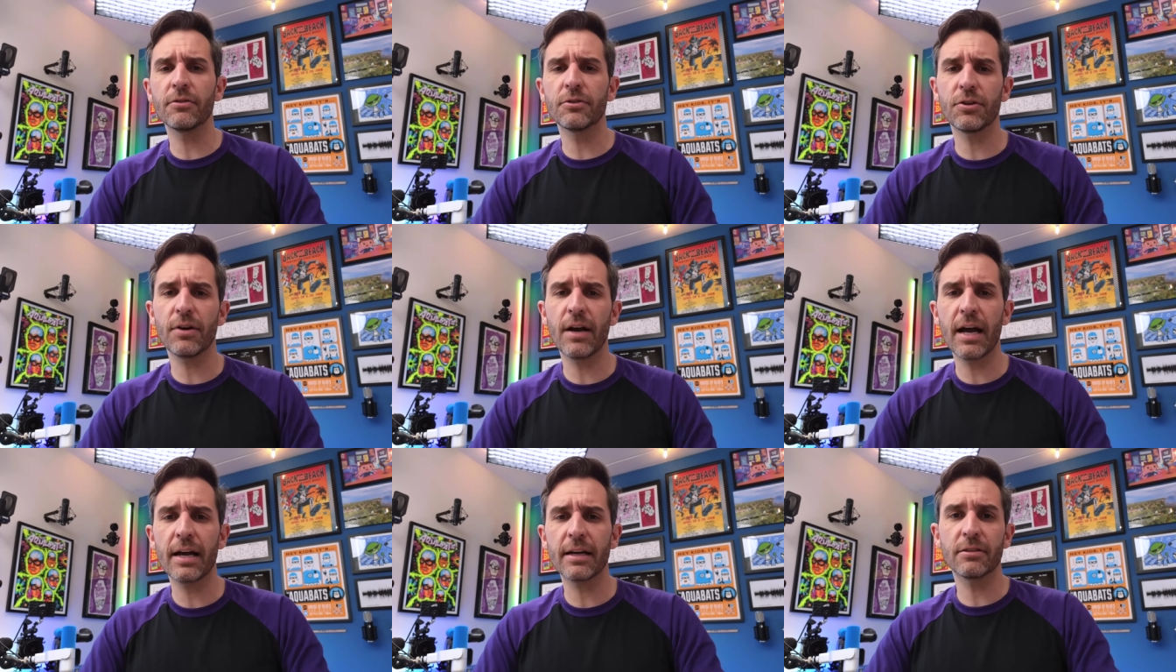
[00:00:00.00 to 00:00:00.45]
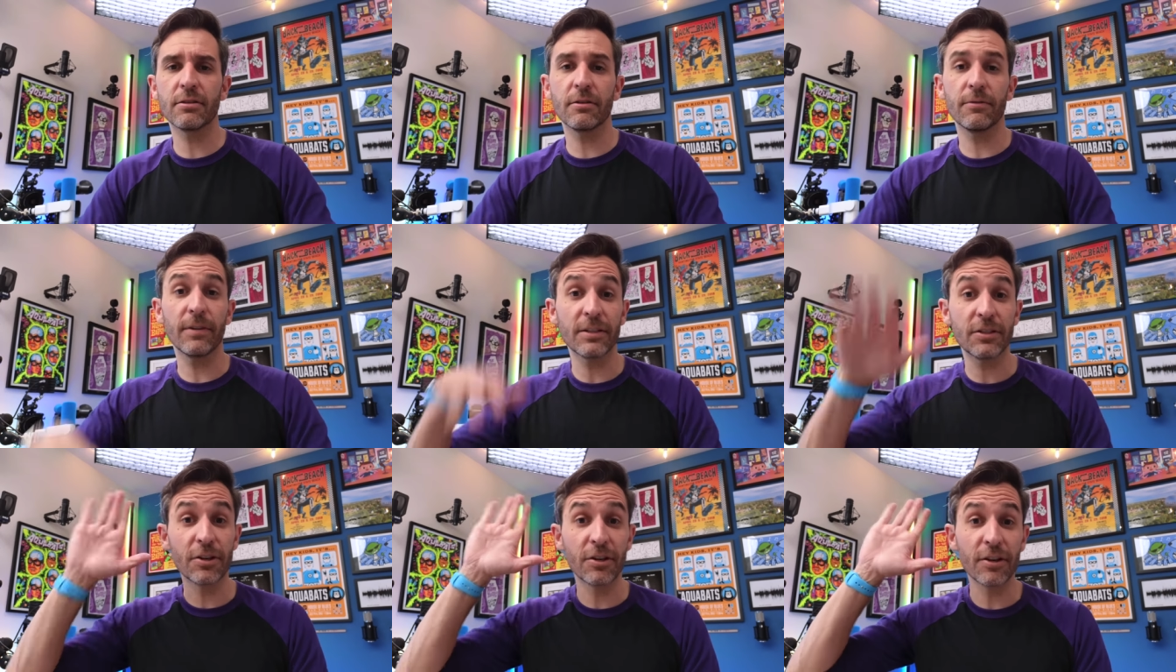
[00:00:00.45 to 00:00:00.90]
tracks. So
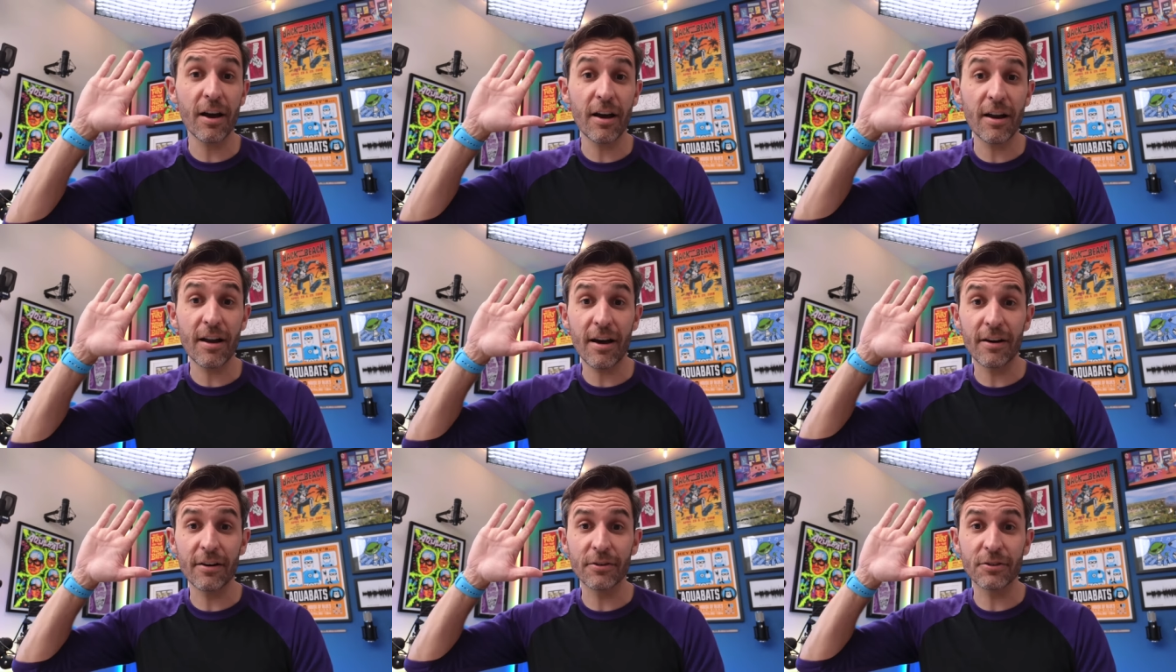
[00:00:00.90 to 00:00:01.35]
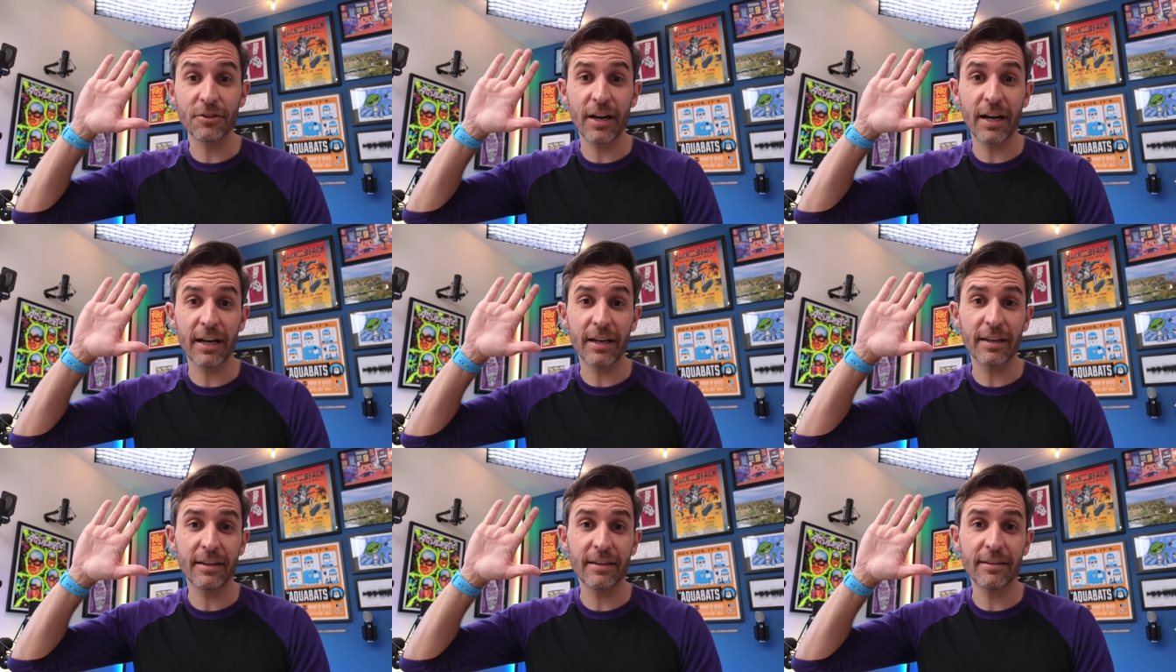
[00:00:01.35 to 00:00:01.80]
if I turn on auto
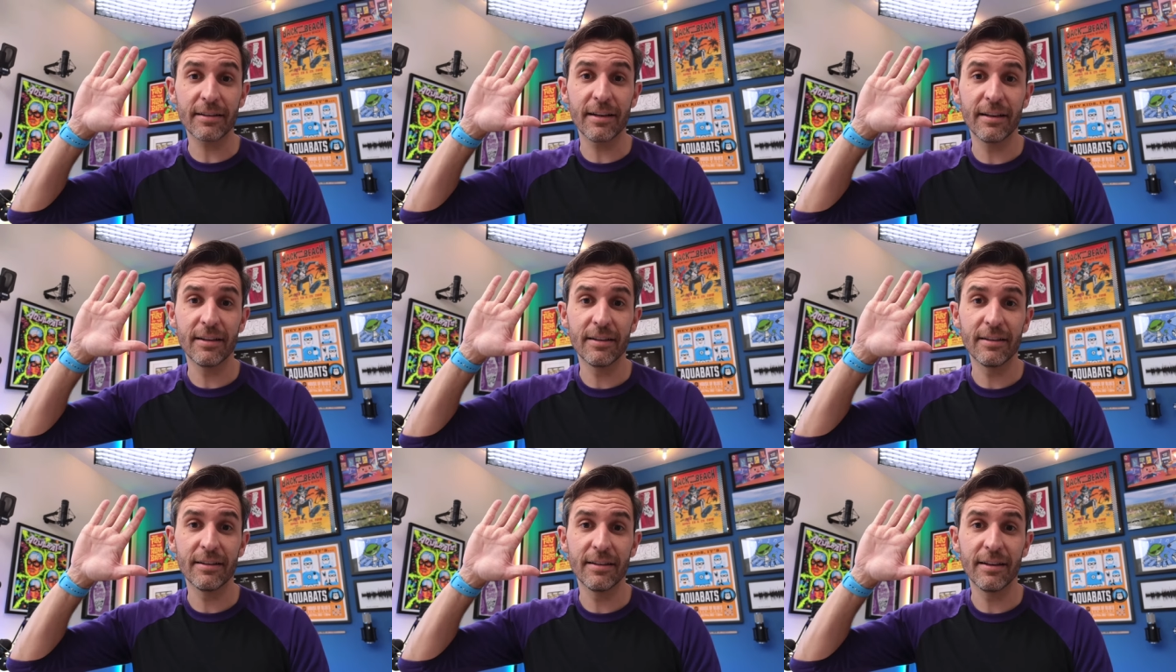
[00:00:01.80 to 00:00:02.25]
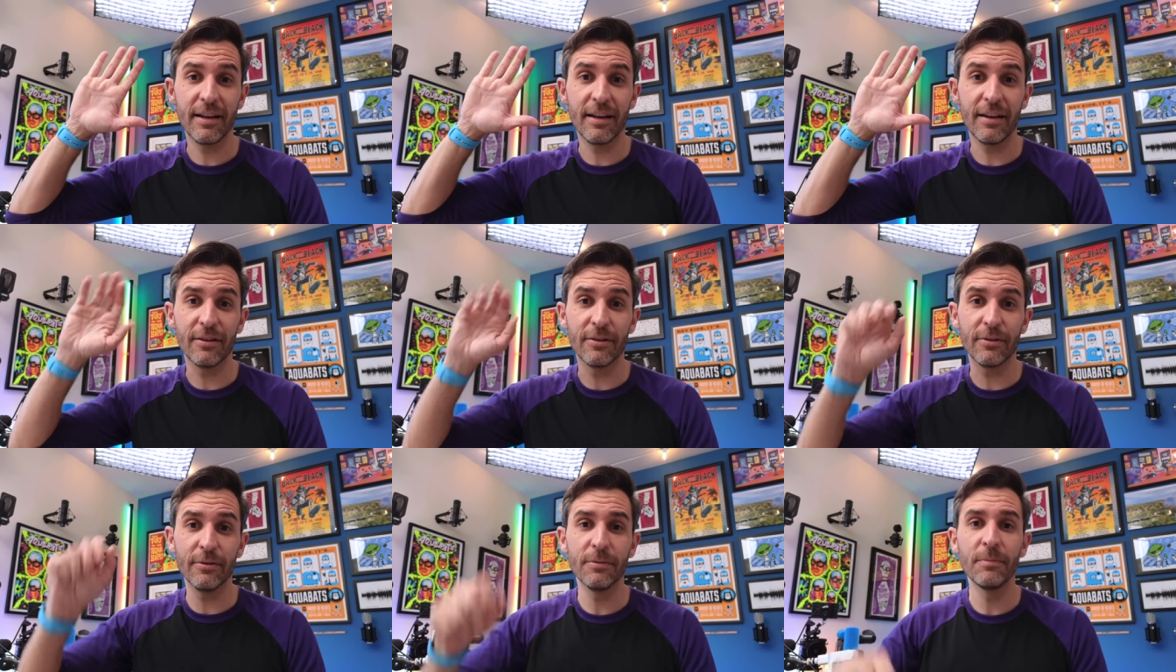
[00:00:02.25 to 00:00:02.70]
tracking,
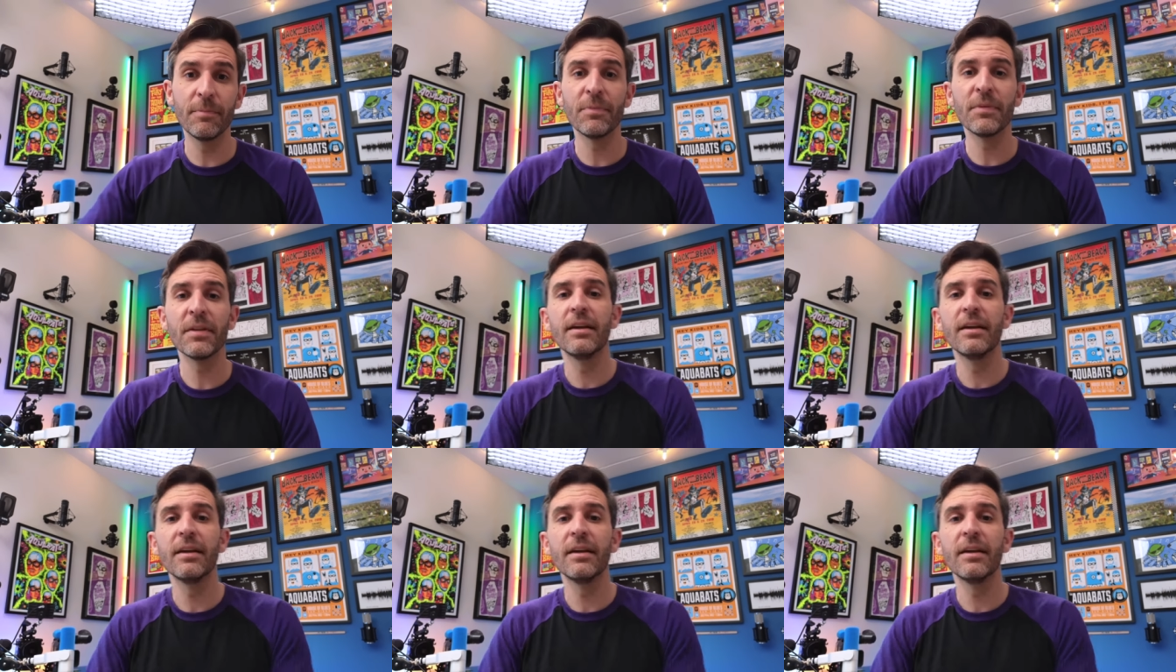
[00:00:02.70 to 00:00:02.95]
hello,